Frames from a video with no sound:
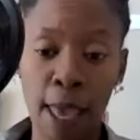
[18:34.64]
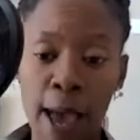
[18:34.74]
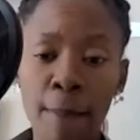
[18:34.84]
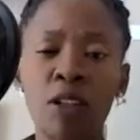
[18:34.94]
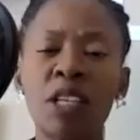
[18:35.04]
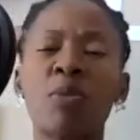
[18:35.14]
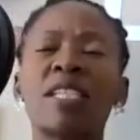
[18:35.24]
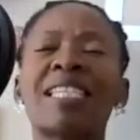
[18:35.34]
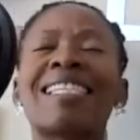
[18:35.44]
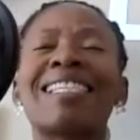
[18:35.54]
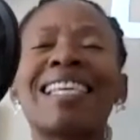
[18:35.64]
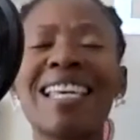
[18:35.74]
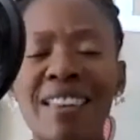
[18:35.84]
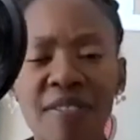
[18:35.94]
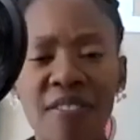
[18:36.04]
I'm only
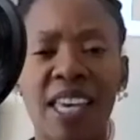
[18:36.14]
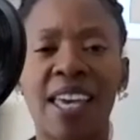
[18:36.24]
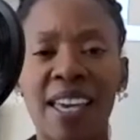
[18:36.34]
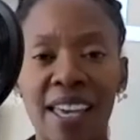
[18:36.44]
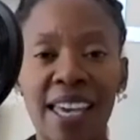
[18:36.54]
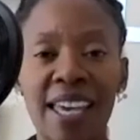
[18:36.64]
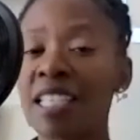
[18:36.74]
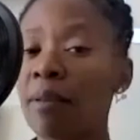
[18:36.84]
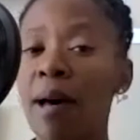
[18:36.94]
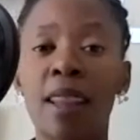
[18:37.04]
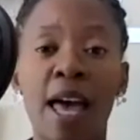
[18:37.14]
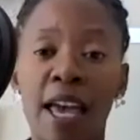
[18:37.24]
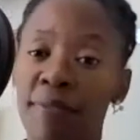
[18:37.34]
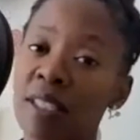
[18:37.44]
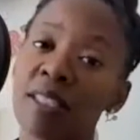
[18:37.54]
receiving into my
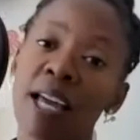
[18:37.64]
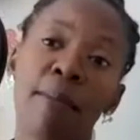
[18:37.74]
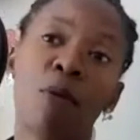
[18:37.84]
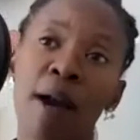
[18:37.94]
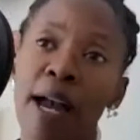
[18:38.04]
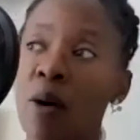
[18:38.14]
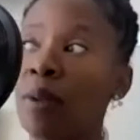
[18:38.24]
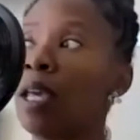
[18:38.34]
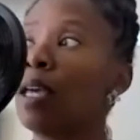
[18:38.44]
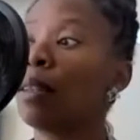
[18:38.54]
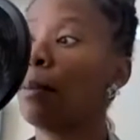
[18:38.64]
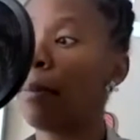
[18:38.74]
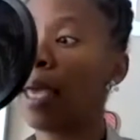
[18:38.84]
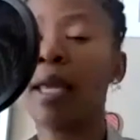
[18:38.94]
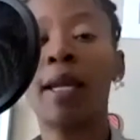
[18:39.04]
life this time around the
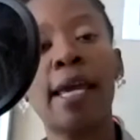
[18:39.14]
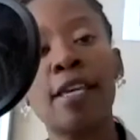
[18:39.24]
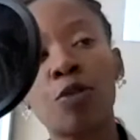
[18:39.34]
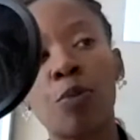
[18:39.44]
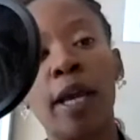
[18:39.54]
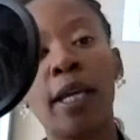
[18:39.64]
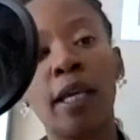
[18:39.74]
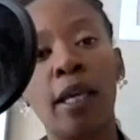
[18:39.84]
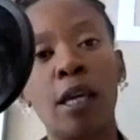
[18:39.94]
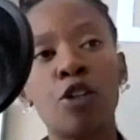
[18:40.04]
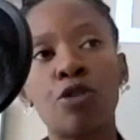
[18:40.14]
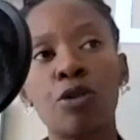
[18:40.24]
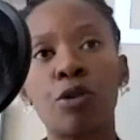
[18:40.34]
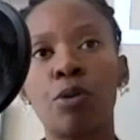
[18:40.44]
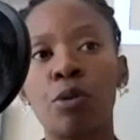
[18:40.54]
man that is ready
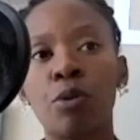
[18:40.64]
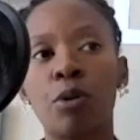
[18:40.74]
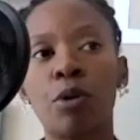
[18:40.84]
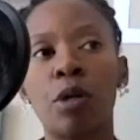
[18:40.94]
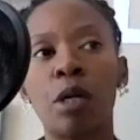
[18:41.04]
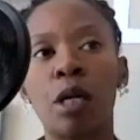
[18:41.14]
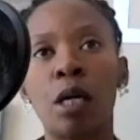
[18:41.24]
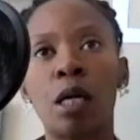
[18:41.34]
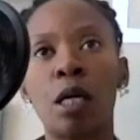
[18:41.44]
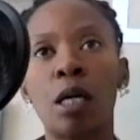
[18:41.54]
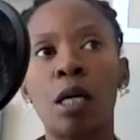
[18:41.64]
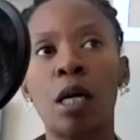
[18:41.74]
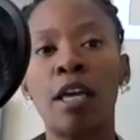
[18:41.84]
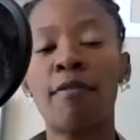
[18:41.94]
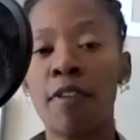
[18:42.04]
to
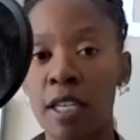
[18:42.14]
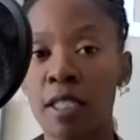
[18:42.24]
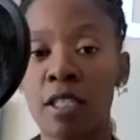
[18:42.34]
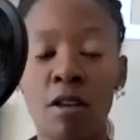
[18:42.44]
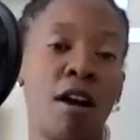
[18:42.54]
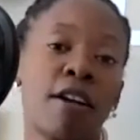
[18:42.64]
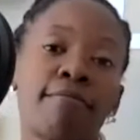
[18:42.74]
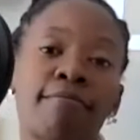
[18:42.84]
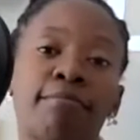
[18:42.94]
invest his heart,